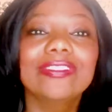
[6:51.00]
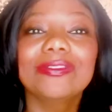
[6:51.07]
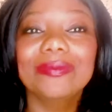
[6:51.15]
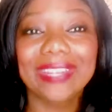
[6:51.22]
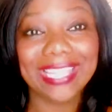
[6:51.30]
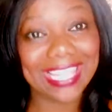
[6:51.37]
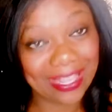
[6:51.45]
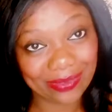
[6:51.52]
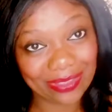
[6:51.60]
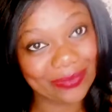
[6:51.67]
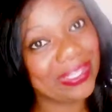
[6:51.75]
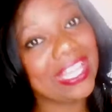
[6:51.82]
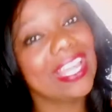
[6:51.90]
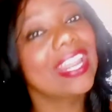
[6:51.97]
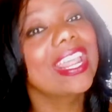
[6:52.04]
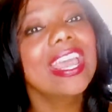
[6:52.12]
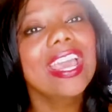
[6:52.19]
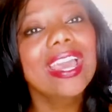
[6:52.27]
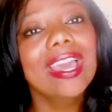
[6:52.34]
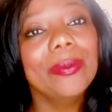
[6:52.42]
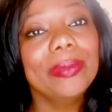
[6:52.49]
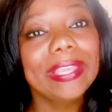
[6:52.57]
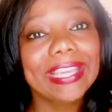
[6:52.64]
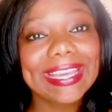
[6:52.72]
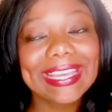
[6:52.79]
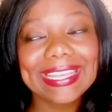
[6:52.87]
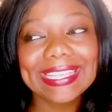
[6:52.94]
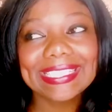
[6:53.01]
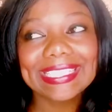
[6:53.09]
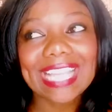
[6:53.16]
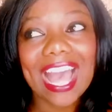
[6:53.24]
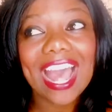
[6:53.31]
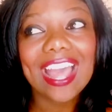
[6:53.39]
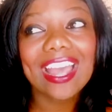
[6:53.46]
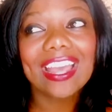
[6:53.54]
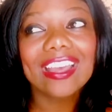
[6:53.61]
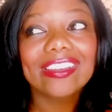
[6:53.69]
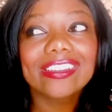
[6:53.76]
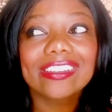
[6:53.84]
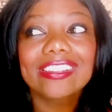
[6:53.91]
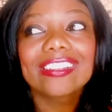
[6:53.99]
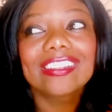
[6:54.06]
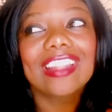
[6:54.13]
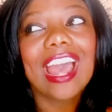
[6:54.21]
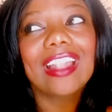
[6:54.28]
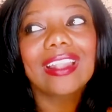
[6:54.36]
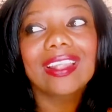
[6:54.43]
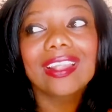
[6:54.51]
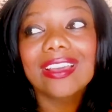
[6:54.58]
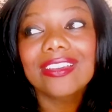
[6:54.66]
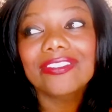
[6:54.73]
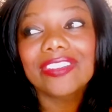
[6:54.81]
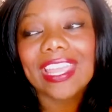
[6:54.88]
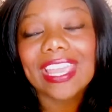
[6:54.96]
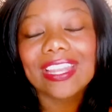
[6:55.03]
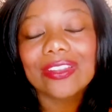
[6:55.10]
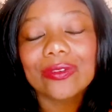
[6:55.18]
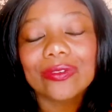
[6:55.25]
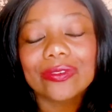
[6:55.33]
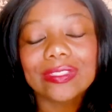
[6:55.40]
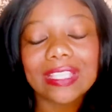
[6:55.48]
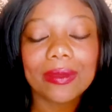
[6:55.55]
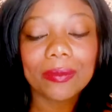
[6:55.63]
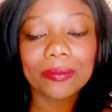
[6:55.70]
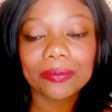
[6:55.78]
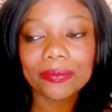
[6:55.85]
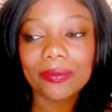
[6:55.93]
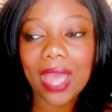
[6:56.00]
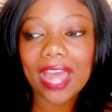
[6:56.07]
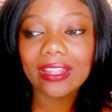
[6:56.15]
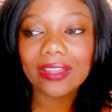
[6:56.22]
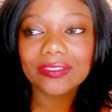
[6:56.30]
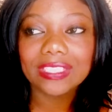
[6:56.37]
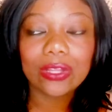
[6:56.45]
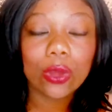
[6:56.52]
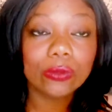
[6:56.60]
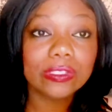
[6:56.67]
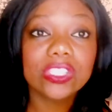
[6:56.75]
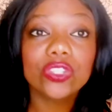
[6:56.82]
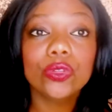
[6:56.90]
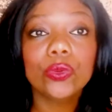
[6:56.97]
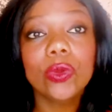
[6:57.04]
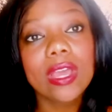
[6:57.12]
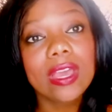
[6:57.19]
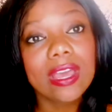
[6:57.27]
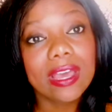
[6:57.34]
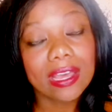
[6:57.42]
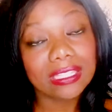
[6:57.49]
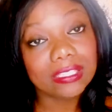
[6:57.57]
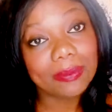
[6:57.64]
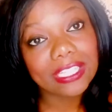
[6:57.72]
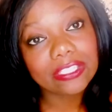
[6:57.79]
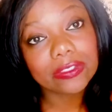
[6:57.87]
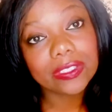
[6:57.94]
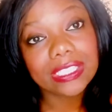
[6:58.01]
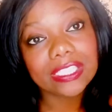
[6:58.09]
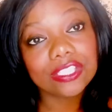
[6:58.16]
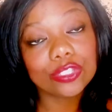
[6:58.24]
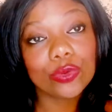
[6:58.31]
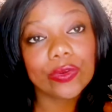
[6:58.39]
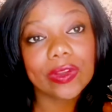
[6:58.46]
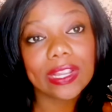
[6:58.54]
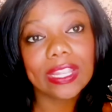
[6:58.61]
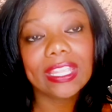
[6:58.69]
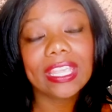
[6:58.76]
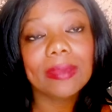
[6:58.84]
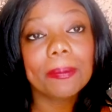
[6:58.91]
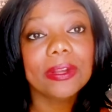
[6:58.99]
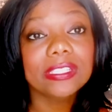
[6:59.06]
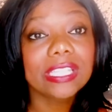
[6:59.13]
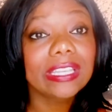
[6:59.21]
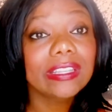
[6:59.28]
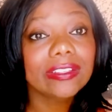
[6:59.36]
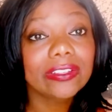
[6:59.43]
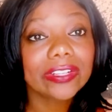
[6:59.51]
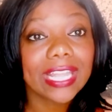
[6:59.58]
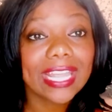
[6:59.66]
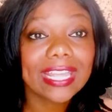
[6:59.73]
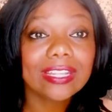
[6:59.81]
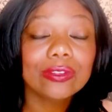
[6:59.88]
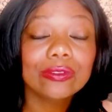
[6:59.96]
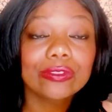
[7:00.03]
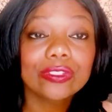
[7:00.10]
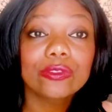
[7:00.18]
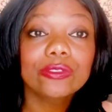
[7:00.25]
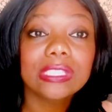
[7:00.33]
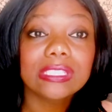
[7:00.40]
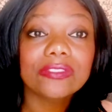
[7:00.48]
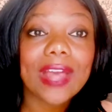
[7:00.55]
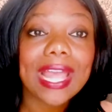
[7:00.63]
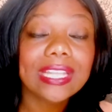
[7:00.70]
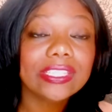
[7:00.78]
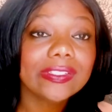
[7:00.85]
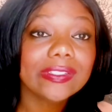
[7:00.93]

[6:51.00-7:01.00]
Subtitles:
but keep them lit, because I love candles. I love to go to a specialty store and get particular candles. So you just find your